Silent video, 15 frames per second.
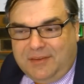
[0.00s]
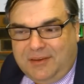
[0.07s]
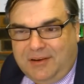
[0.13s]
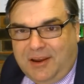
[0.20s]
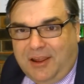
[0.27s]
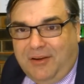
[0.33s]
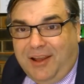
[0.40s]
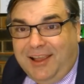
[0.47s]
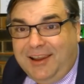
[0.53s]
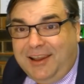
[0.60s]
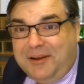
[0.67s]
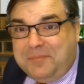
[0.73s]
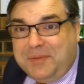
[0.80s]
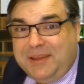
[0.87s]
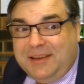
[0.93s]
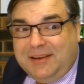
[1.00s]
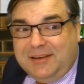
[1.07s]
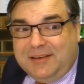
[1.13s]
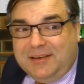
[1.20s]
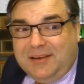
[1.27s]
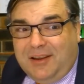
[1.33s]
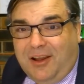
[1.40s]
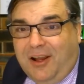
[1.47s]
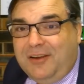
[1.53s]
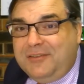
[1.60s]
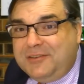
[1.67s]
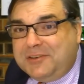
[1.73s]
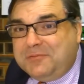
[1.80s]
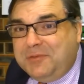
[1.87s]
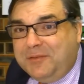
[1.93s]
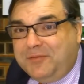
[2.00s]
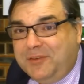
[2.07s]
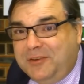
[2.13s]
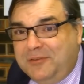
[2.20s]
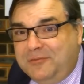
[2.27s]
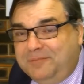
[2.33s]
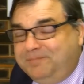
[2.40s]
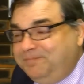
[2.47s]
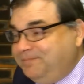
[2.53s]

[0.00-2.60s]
you know, I gotta be honest with you.